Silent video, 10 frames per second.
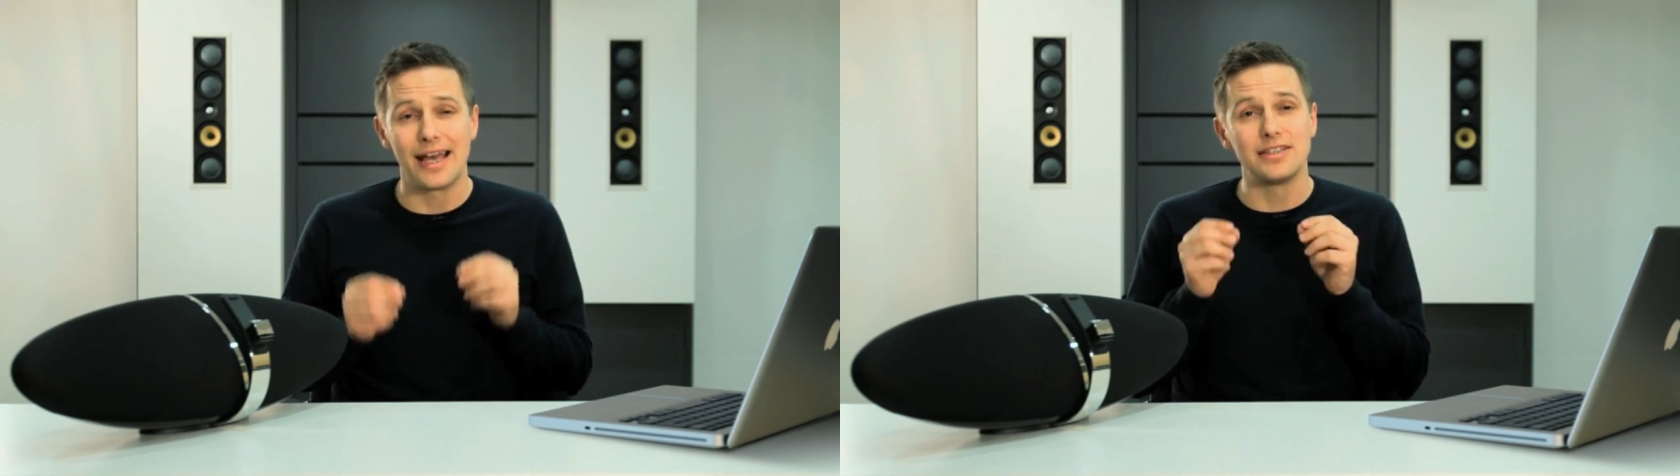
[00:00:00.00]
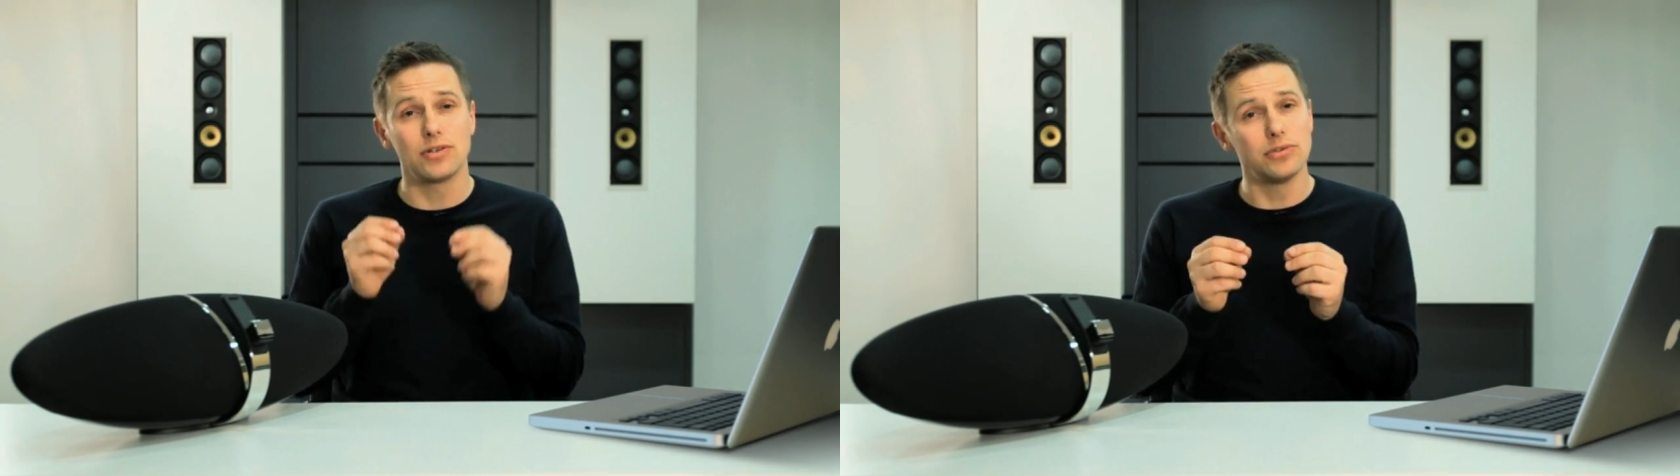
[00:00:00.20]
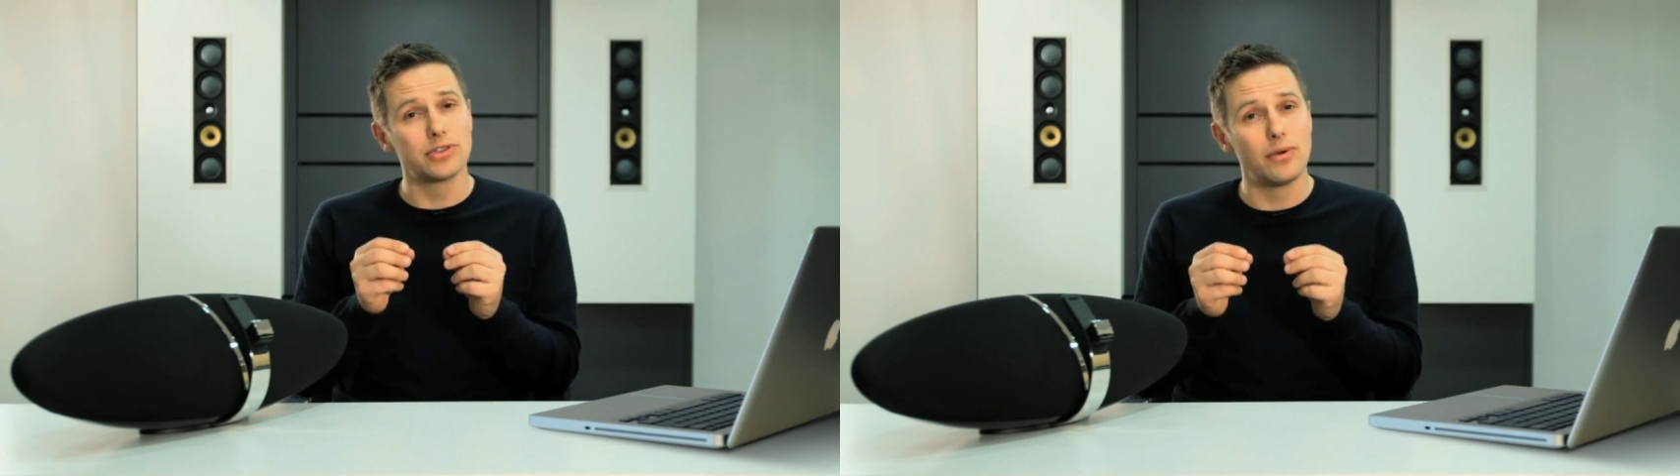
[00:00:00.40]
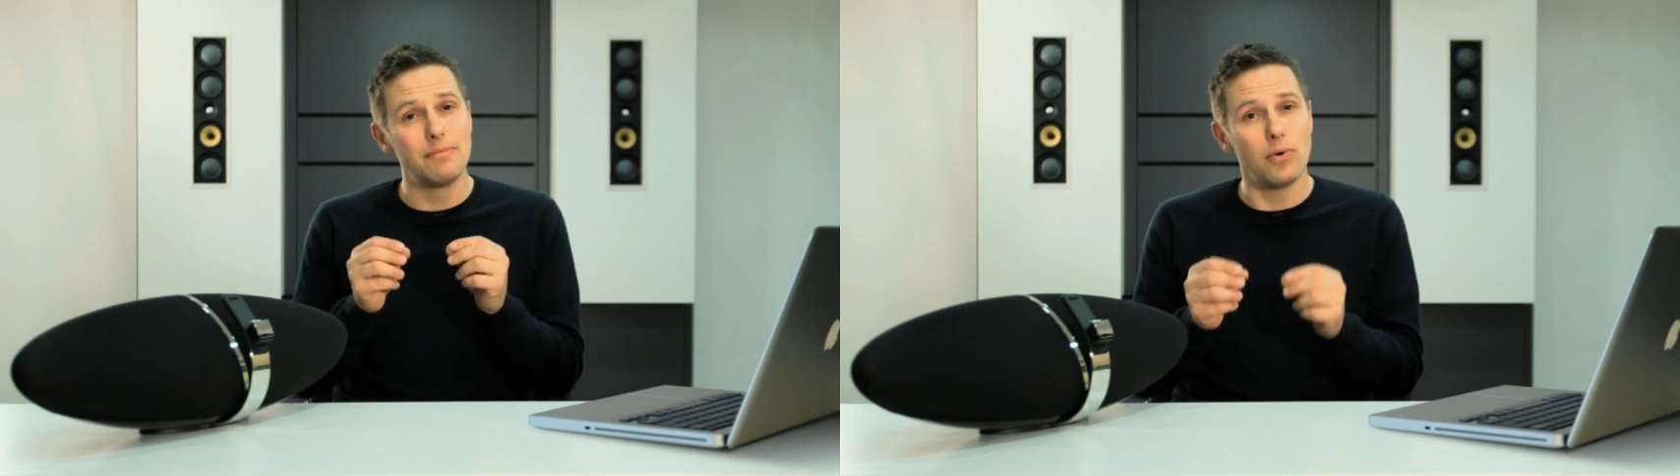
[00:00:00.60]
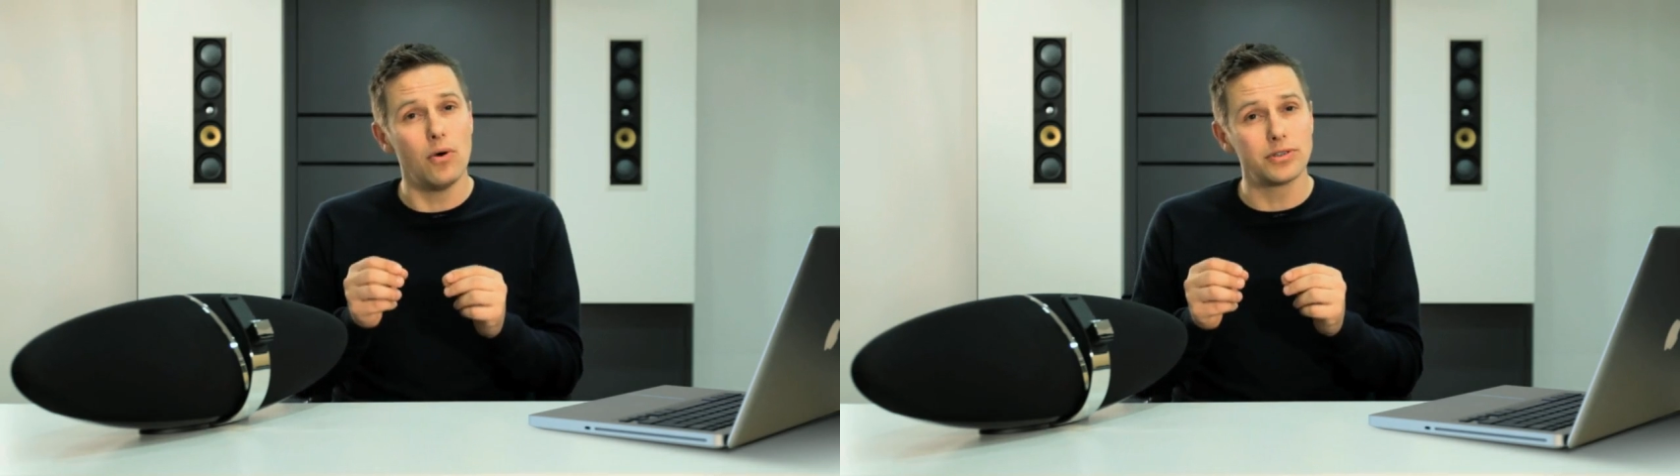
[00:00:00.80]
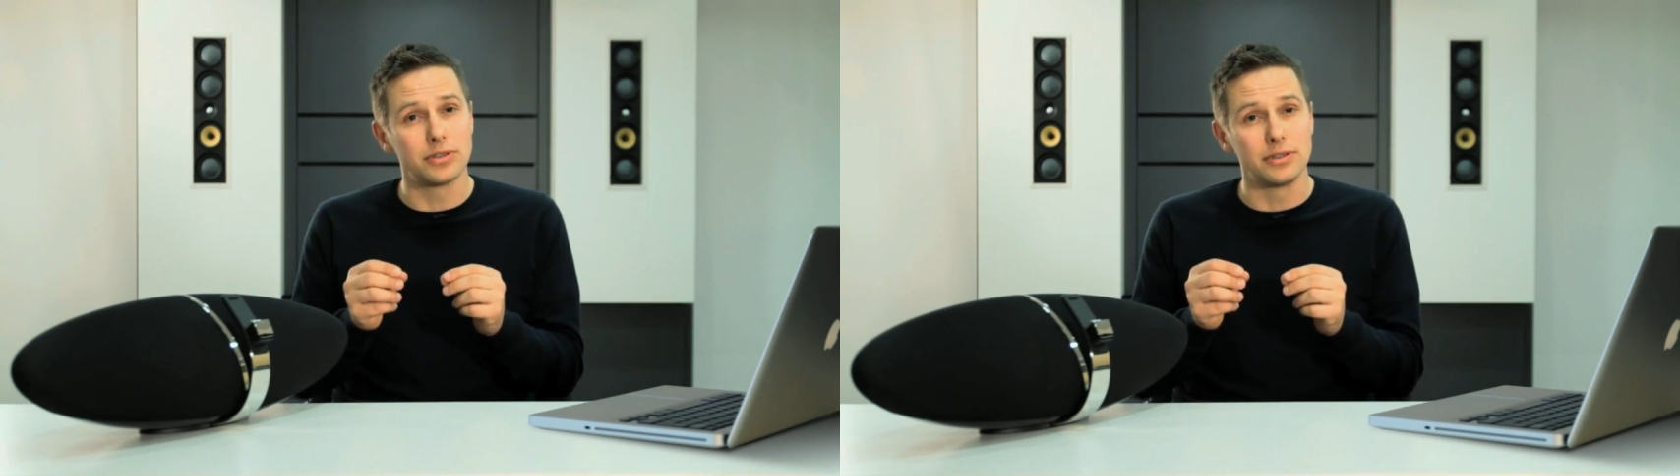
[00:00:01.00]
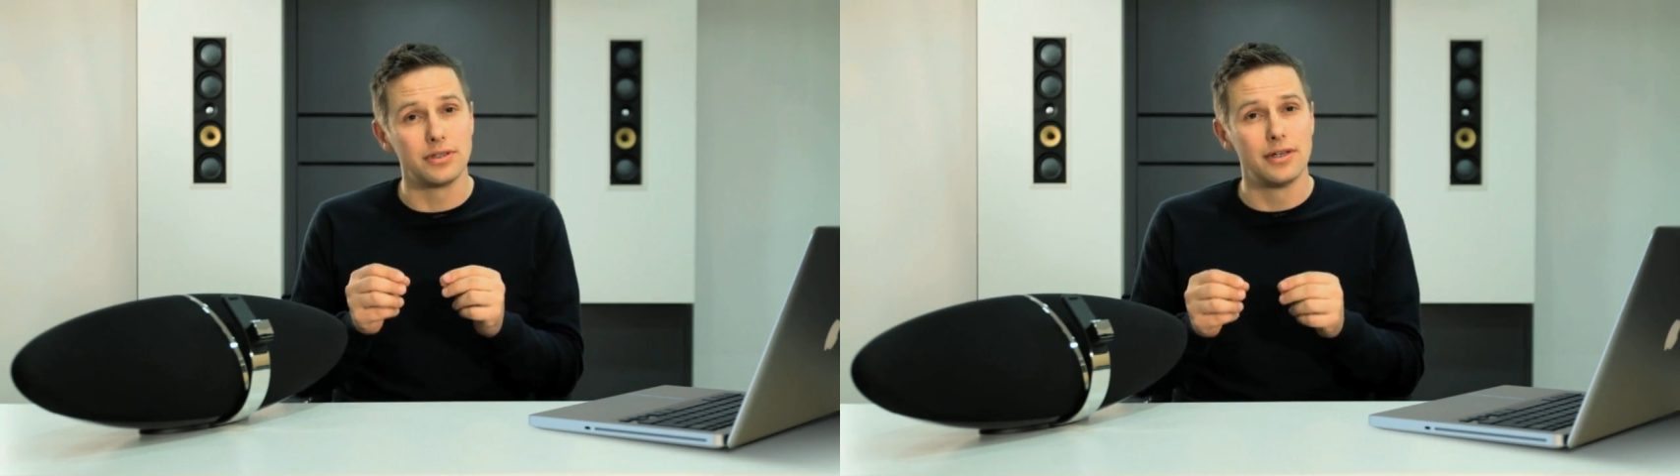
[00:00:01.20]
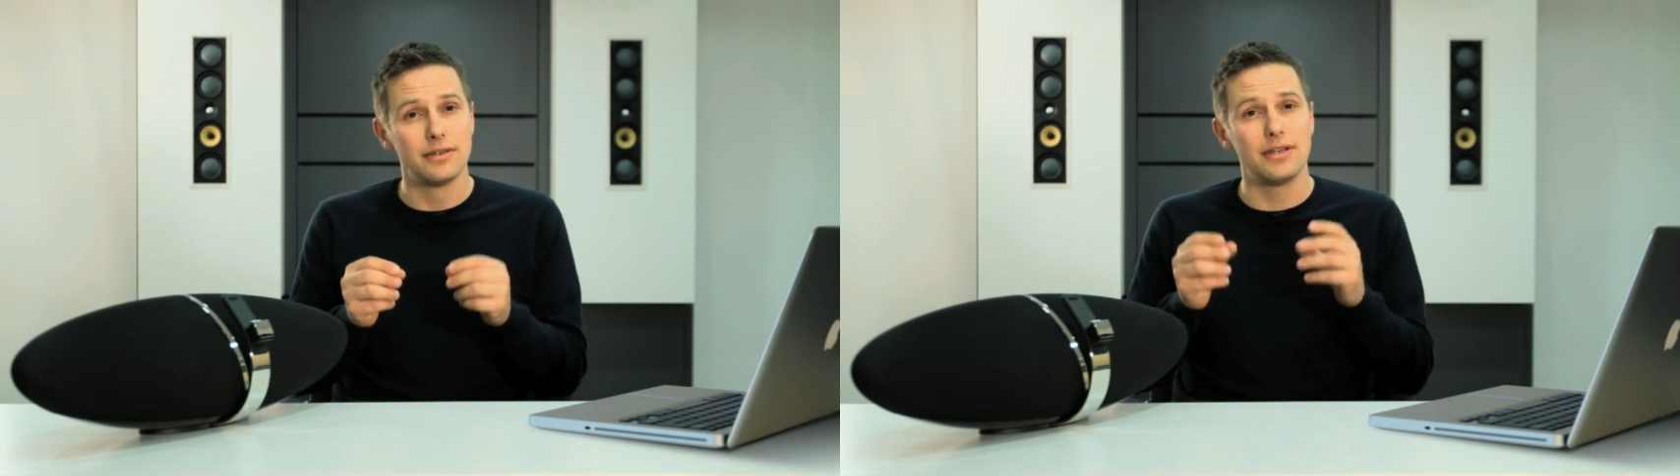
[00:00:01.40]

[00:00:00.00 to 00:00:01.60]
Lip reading: and it's also important